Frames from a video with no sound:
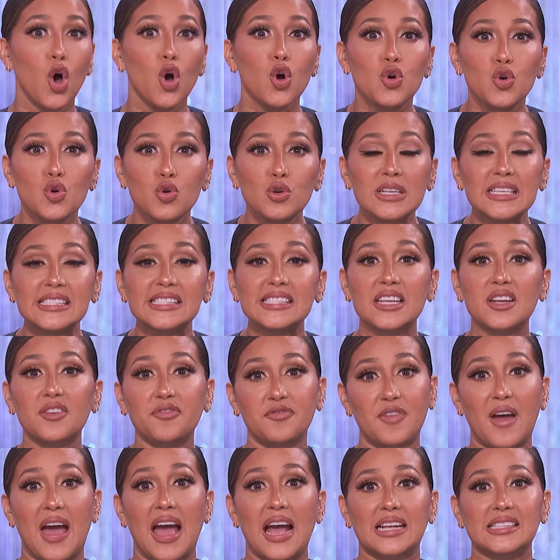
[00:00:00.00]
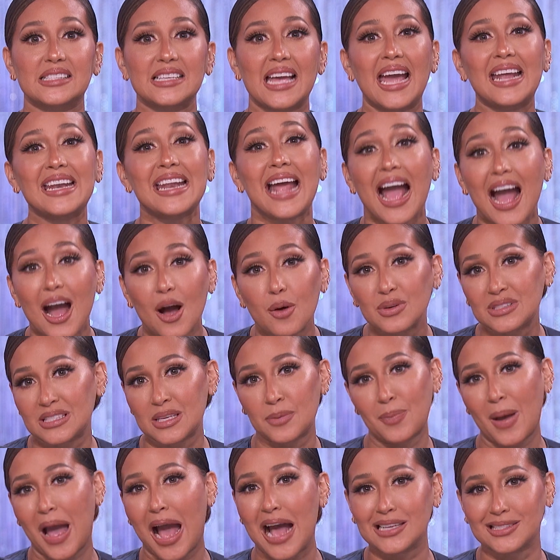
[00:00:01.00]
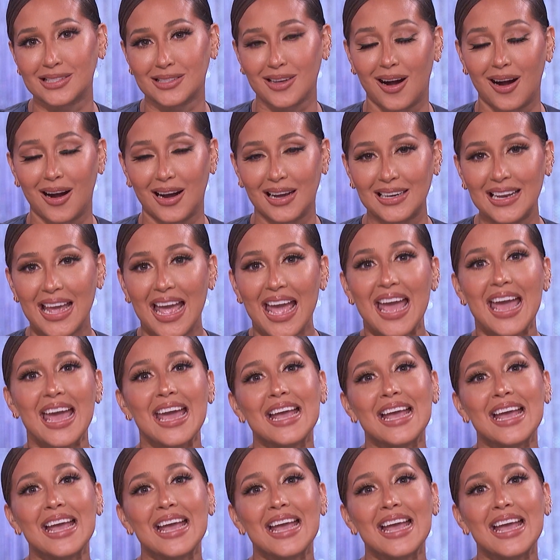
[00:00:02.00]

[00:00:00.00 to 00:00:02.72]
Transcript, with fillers: Who does it affect and how is it passed on?